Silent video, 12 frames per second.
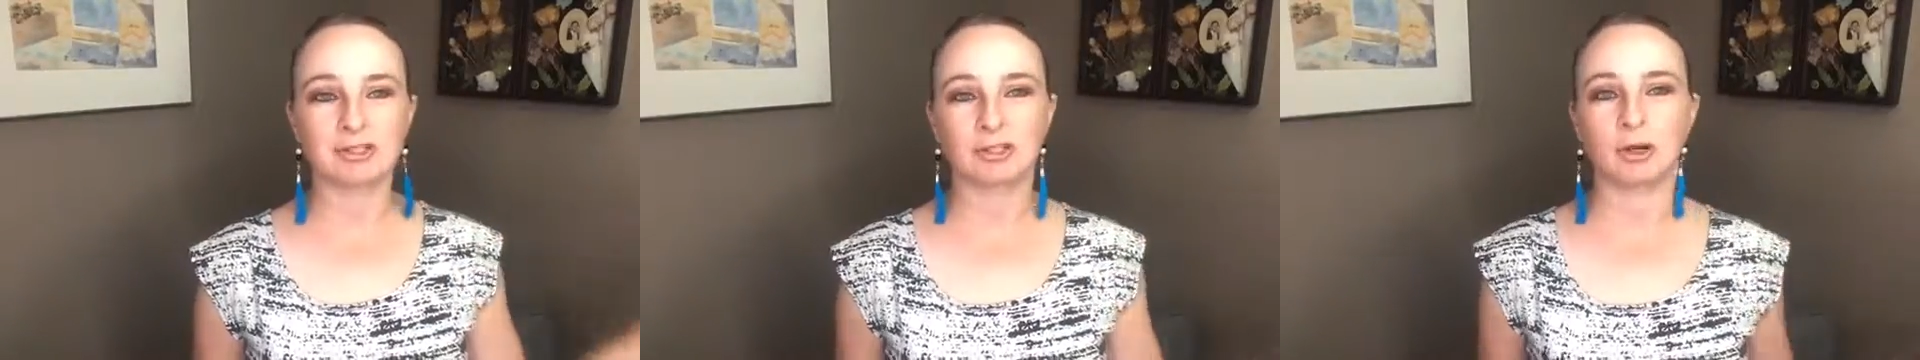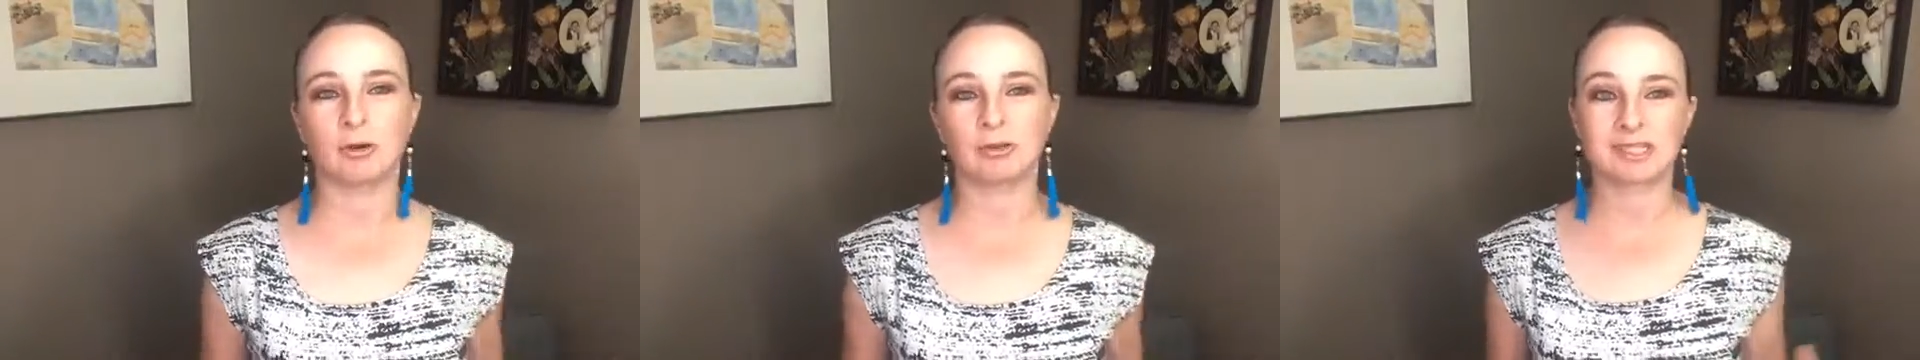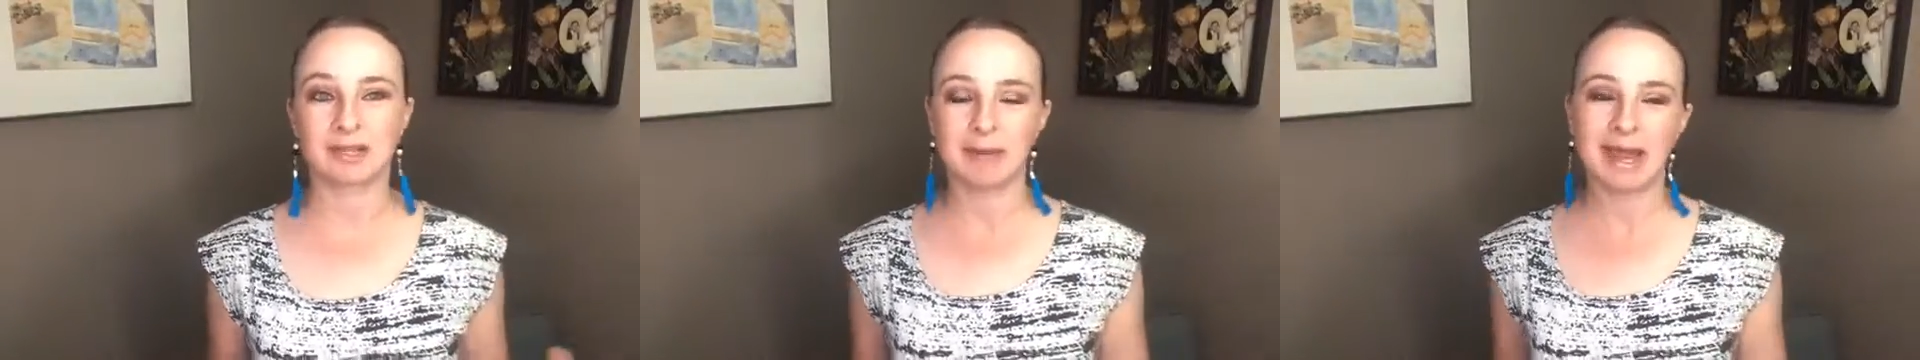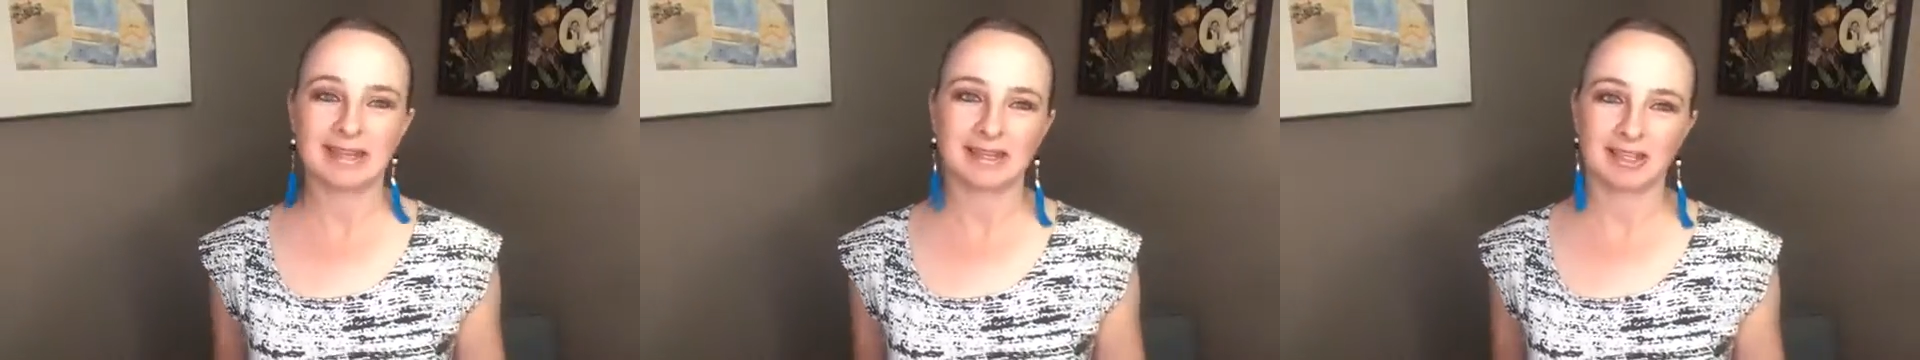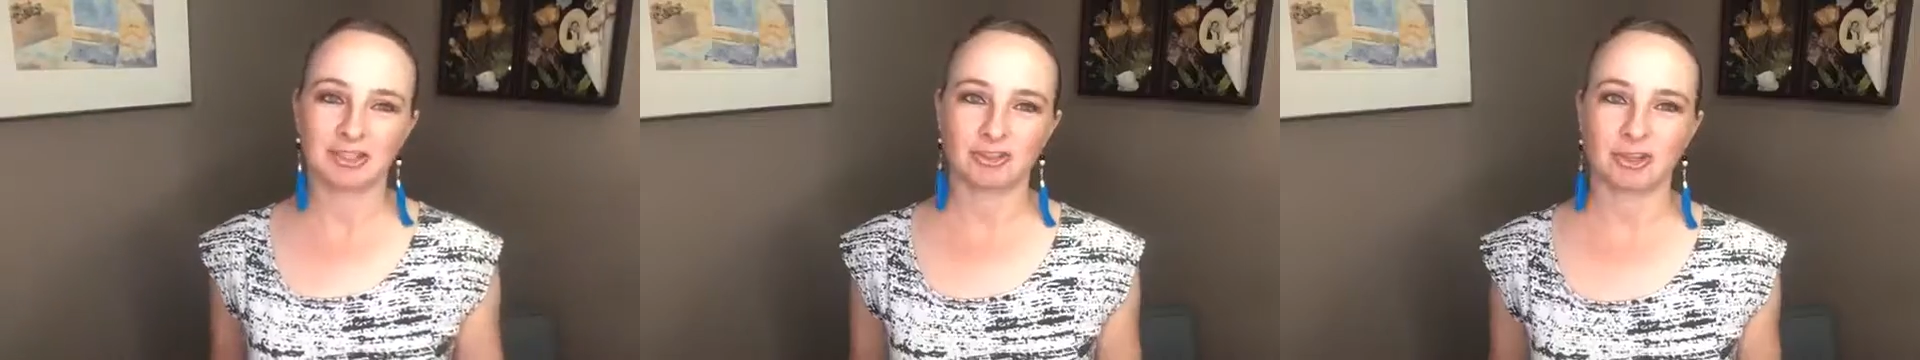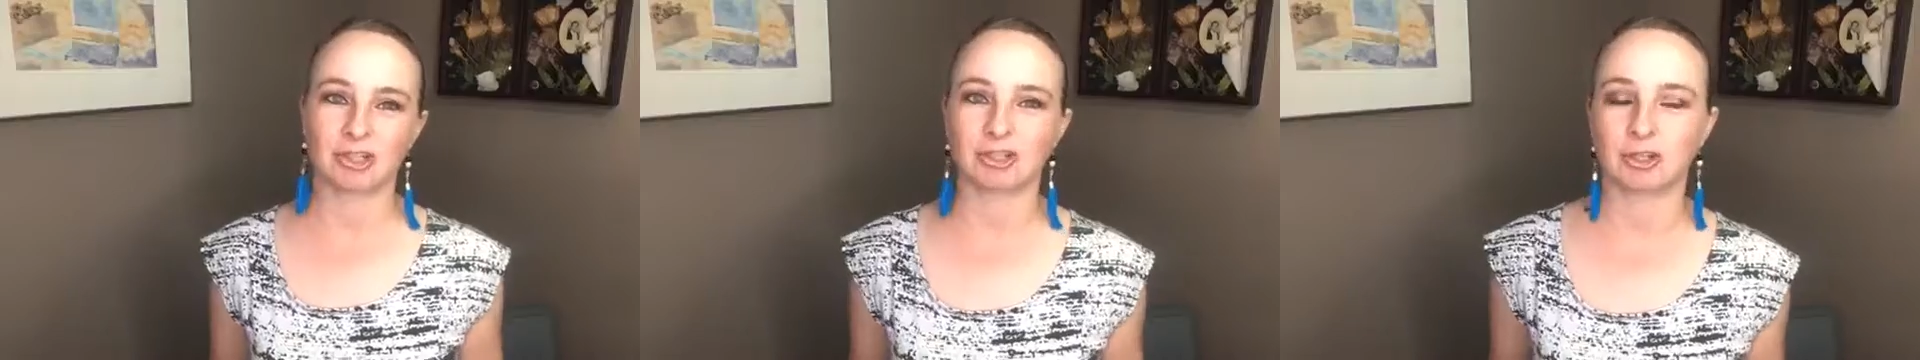So some headline
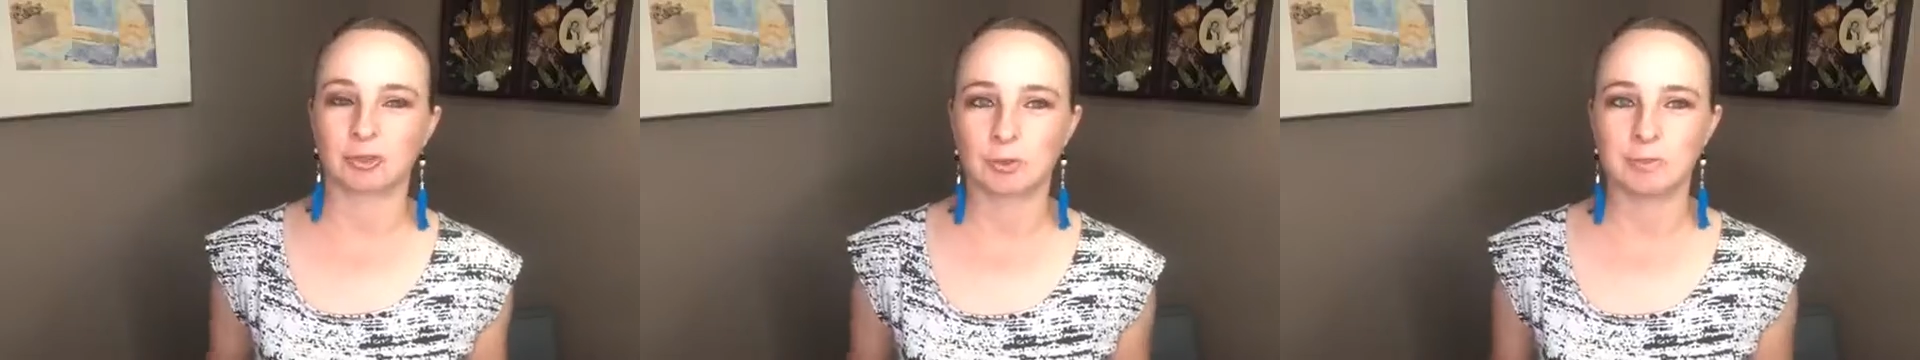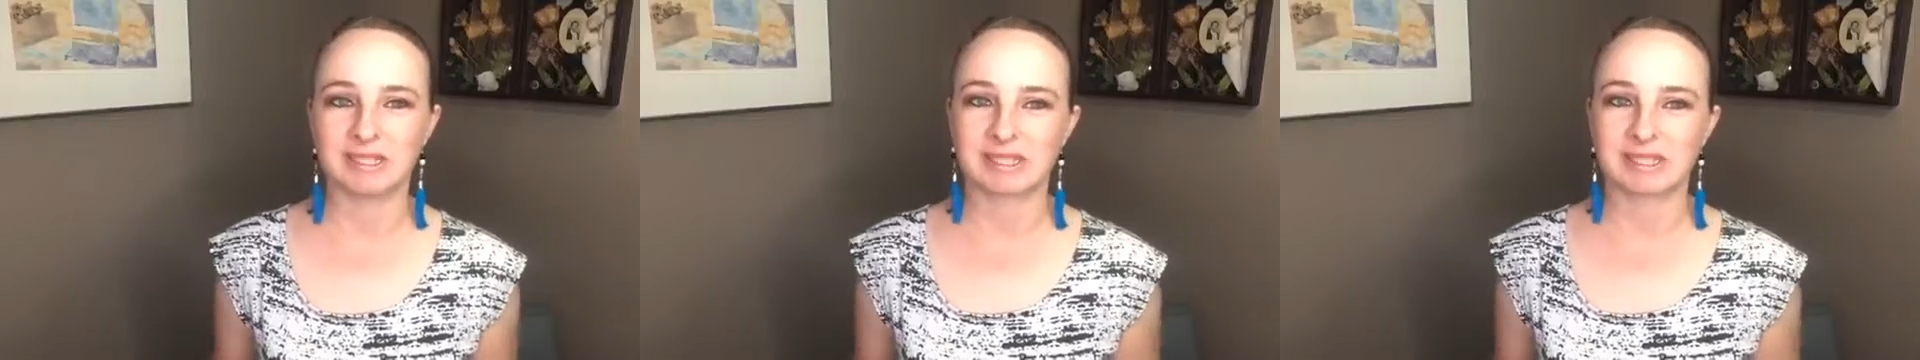structures would be